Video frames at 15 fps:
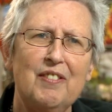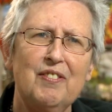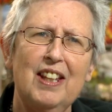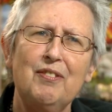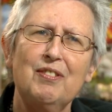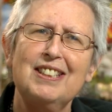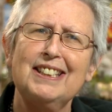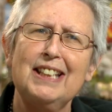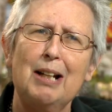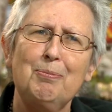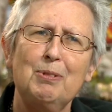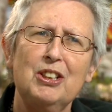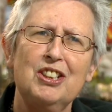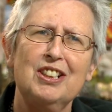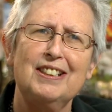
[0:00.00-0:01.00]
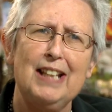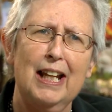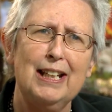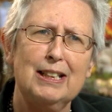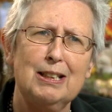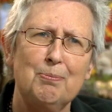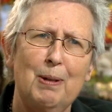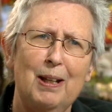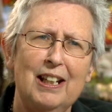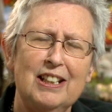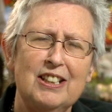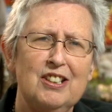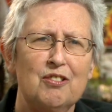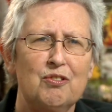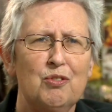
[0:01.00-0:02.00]
They've established a
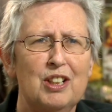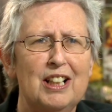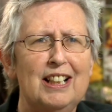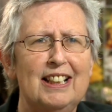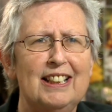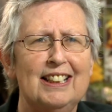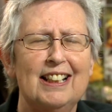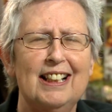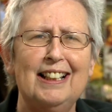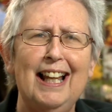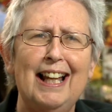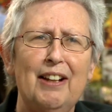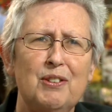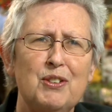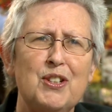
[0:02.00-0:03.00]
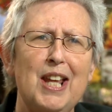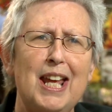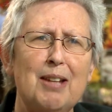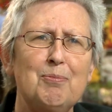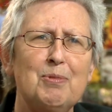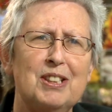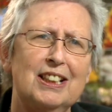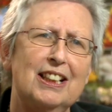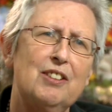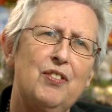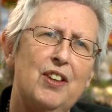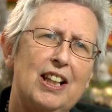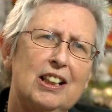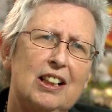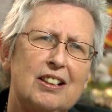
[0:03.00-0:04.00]
database that really allows them to
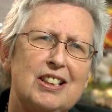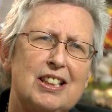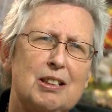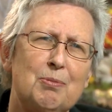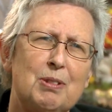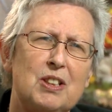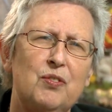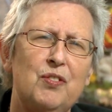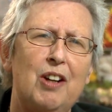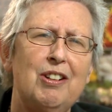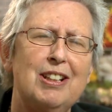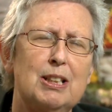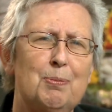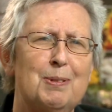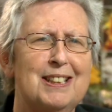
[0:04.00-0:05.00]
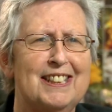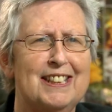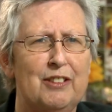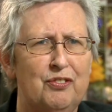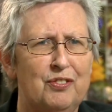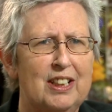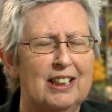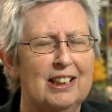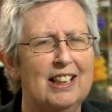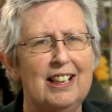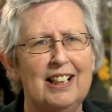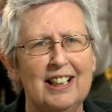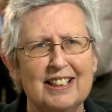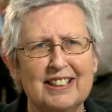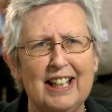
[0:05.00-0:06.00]
give their customers very specific
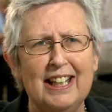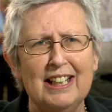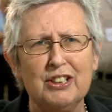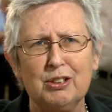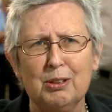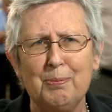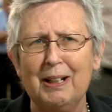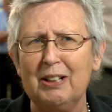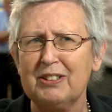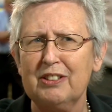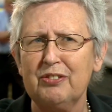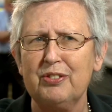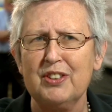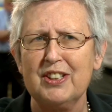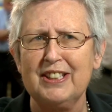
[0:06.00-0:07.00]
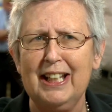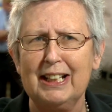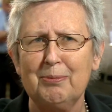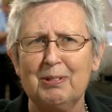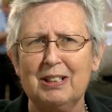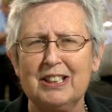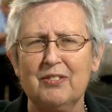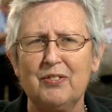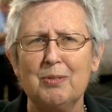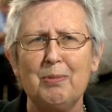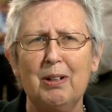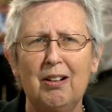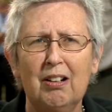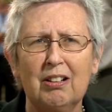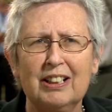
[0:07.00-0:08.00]
data about different segments of the
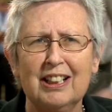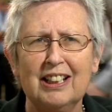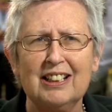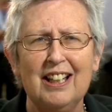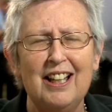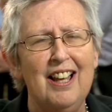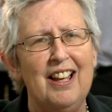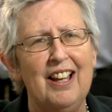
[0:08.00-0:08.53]
market,